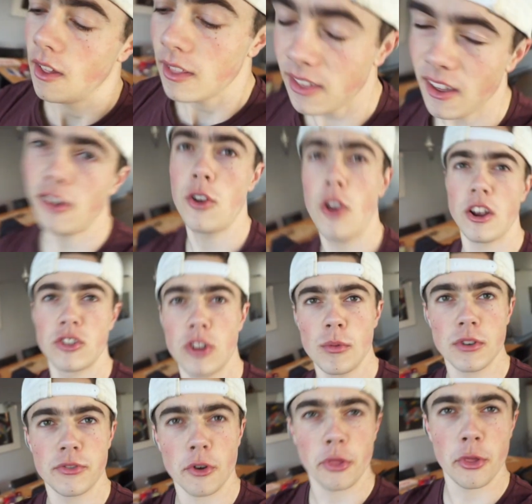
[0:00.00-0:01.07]
Thank you guys so
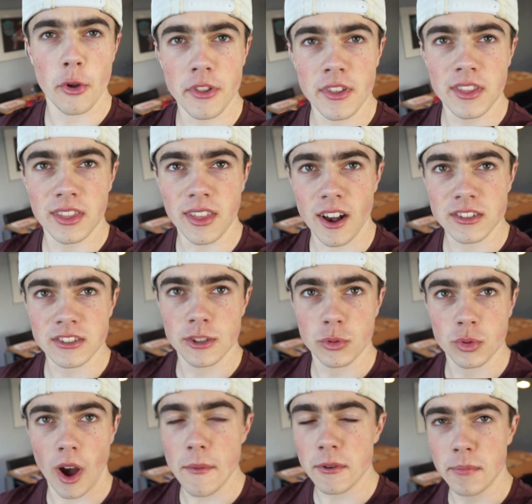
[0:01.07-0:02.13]
much for 13,000
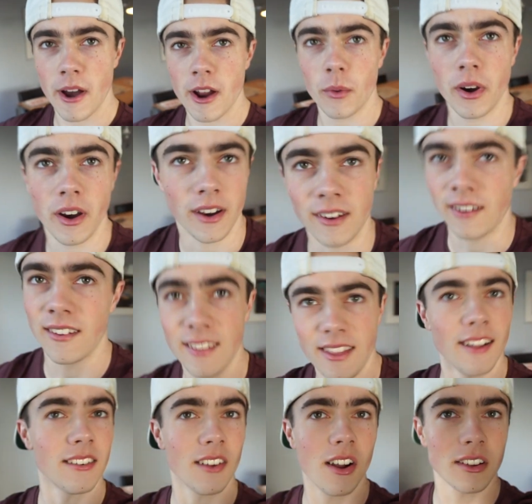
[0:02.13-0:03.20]
subscribers by the way,
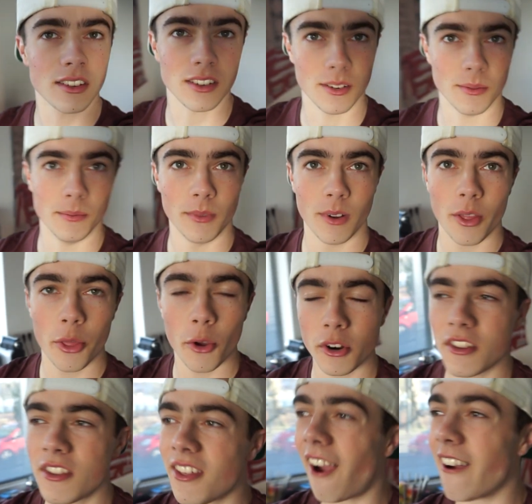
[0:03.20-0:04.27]
that's awesome.
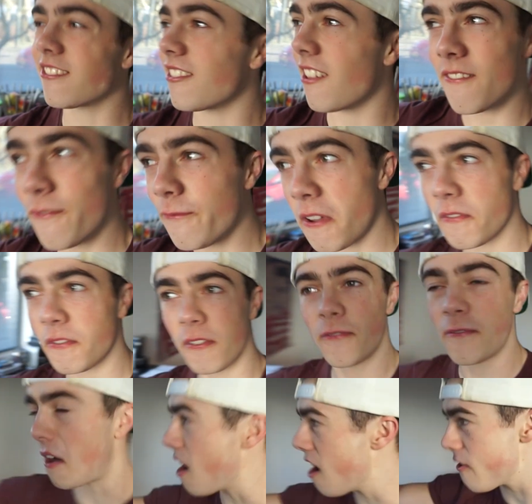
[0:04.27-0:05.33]

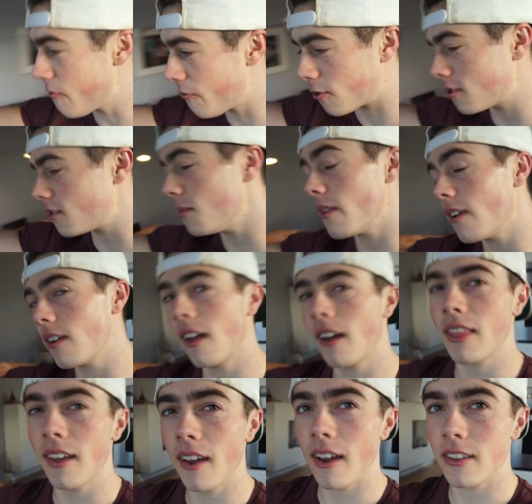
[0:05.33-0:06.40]
13,055 or something
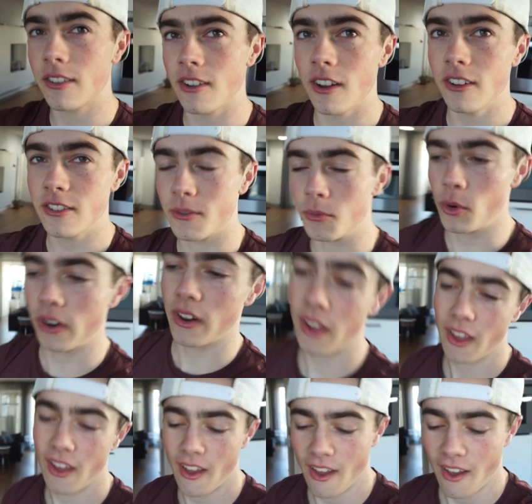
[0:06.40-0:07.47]
like that I saw this morning.
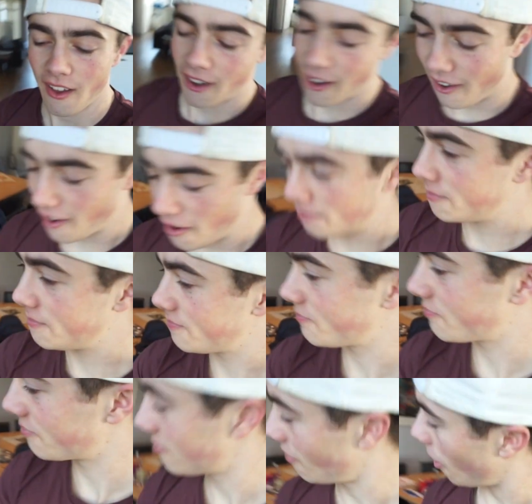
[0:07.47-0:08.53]
Um,
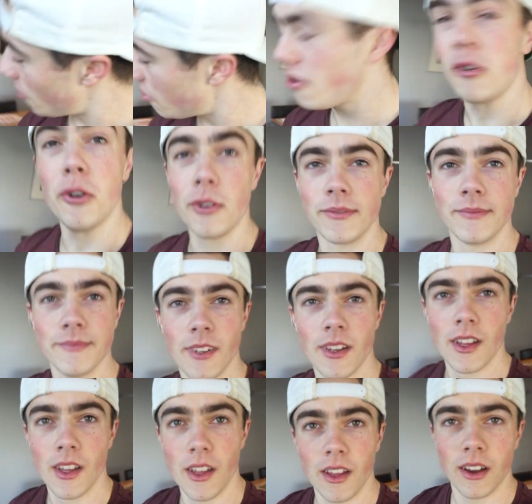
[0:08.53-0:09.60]
pretty cool.
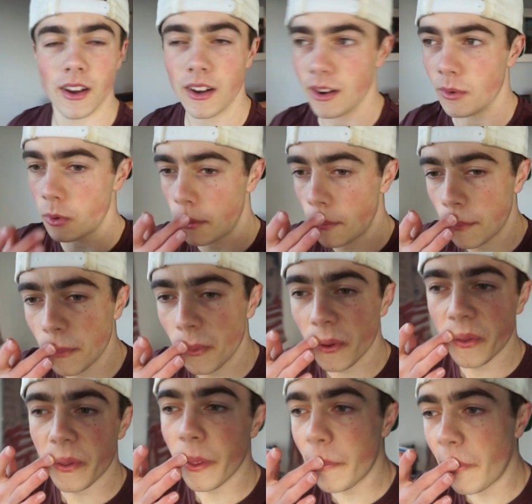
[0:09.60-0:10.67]
Uh, we're, we're
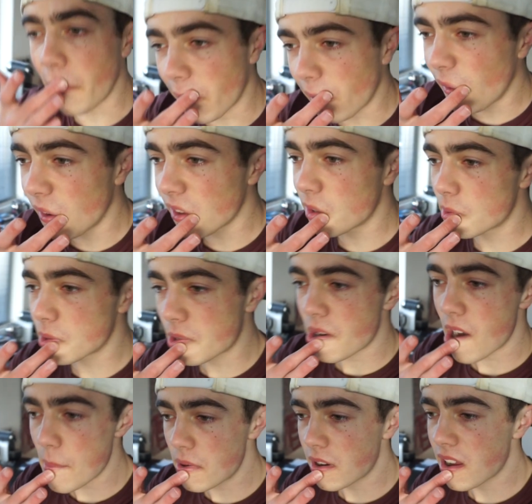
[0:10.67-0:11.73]
still making
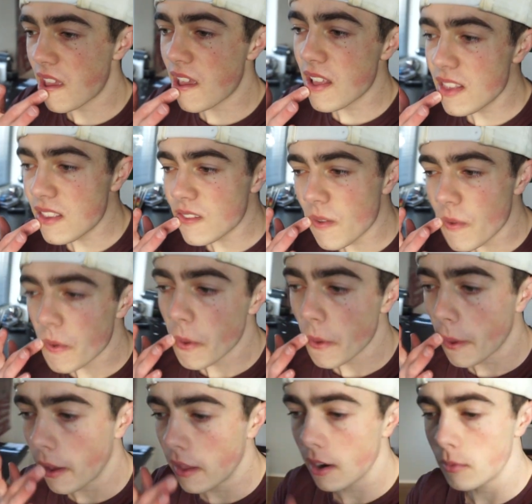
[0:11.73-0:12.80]
subscriber gains
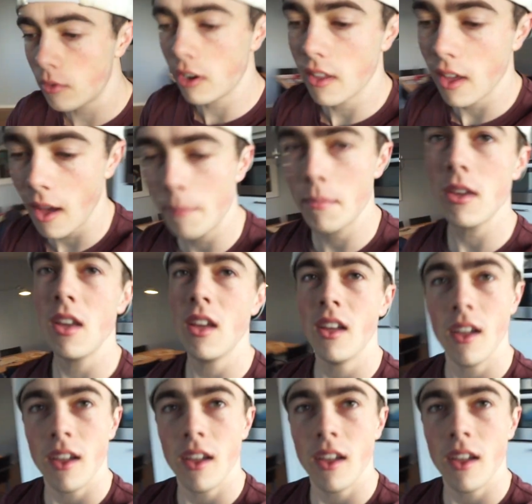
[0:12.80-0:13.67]
and I'm really happy.